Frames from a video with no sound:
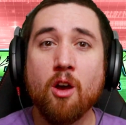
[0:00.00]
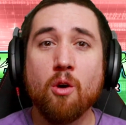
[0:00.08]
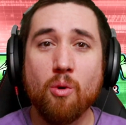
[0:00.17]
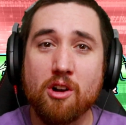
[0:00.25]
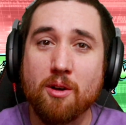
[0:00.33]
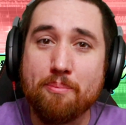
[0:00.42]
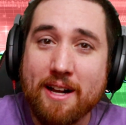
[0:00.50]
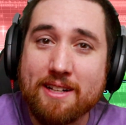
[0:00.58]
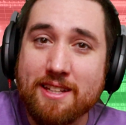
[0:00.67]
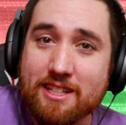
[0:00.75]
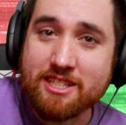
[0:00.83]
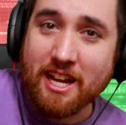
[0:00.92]
Welcome back to
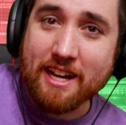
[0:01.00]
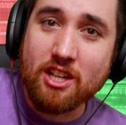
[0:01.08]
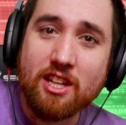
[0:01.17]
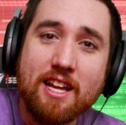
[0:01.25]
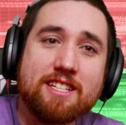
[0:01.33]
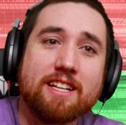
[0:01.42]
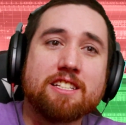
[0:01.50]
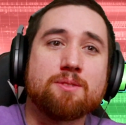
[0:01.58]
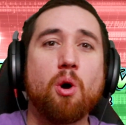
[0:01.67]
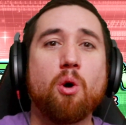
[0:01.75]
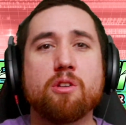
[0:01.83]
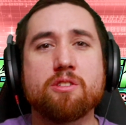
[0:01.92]
the channel. Let's
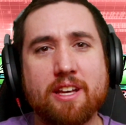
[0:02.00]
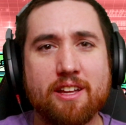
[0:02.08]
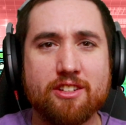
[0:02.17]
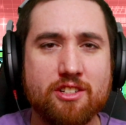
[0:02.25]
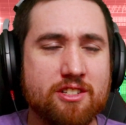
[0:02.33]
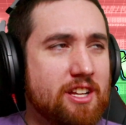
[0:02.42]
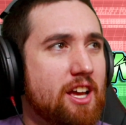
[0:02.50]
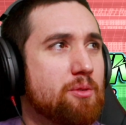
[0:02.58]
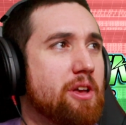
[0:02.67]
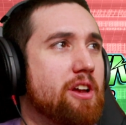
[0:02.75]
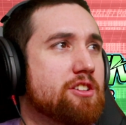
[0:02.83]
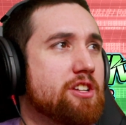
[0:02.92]
explore together. Today
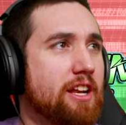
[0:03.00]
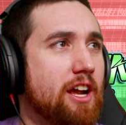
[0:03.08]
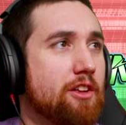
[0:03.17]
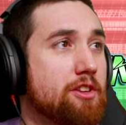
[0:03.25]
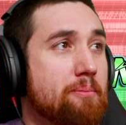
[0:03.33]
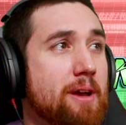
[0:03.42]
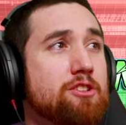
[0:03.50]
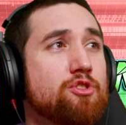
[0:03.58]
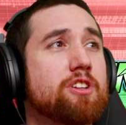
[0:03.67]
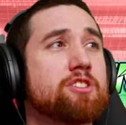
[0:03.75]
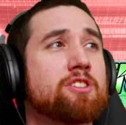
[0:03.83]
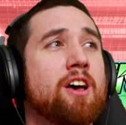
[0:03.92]
we are checking out the
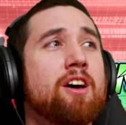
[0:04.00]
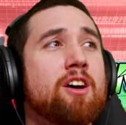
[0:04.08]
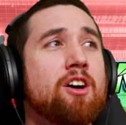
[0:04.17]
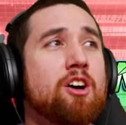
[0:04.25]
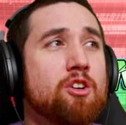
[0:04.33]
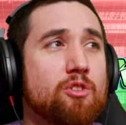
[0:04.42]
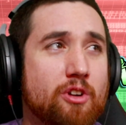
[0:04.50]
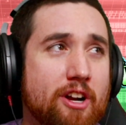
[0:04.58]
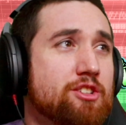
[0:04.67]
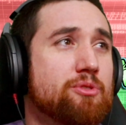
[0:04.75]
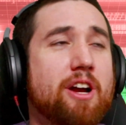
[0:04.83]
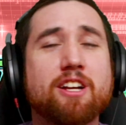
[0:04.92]
Matrix
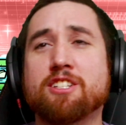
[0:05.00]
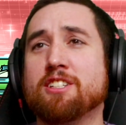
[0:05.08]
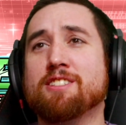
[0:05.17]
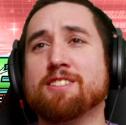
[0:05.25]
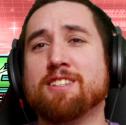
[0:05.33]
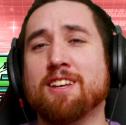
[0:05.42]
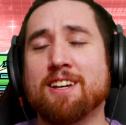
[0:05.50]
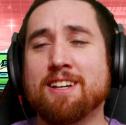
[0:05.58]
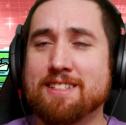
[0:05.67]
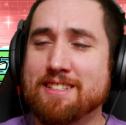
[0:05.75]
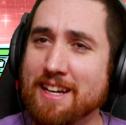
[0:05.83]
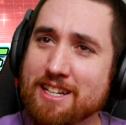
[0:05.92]
Resurrections
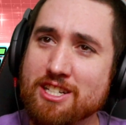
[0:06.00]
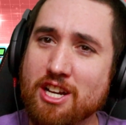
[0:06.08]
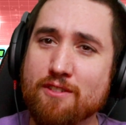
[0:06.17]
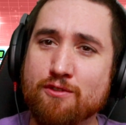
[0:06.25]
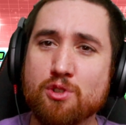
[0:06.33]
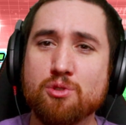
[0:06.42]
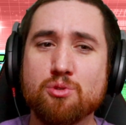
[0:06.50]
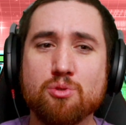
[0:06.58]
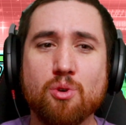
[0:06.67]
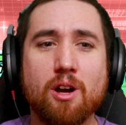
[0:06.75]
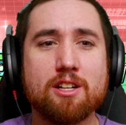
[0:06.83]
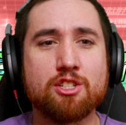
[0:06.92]
Déjà
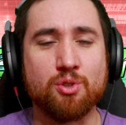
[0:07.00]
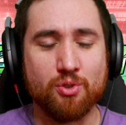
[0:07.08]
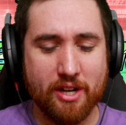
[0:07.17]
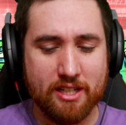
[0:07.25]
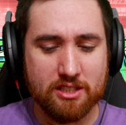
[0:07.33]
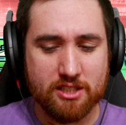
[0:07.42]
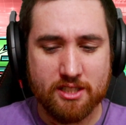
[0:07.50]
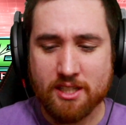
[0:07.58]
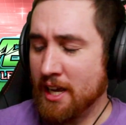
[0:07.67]
Vu trailer.